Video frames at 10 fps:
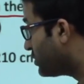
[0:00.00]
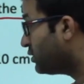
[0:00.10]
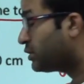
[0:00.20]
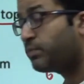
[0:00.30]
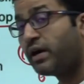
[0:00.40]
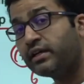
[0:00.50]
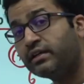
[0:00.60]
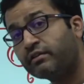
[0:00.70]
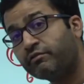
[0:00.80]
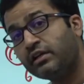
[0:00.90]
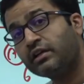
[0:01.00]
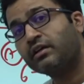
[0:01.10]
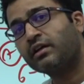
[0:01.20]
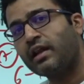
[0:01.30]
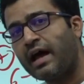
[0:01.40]
spider will
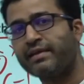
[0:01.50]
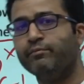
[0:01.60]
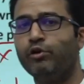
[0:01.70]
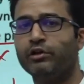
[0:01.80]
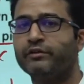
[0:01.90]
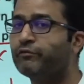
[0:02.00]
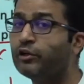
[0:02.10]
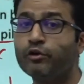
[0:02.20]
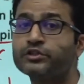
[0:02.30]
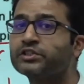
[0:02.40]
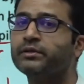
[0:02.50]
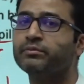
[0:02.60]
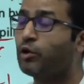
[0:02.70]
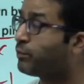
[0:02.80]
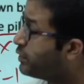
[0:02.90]
climb only, will not slip
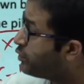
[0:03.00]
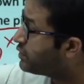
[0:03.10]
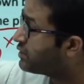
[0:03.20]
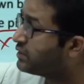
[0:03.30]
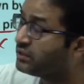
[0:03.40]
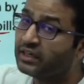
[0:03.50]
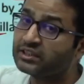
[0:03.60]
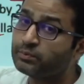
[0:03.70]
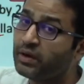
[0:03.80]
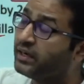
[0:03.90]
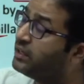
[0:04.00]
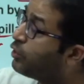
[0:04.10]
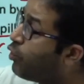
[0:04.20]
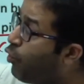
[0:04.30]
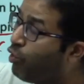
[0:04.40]
down, because that spider
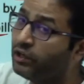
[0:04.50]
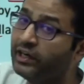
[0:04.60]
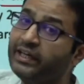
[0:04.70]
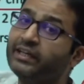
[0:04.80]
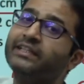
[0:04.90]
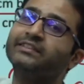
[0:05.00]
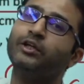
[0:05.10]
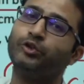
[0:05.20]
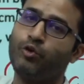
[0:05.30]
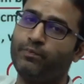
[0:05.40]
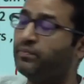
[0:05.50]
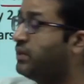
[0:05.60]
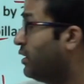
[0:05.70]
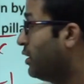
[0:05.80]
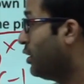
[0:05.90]
already reached the top.
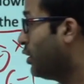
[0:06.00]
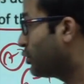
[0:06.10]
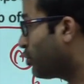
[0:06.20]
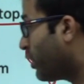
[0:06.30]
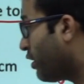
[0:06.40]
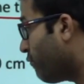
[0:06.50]
So here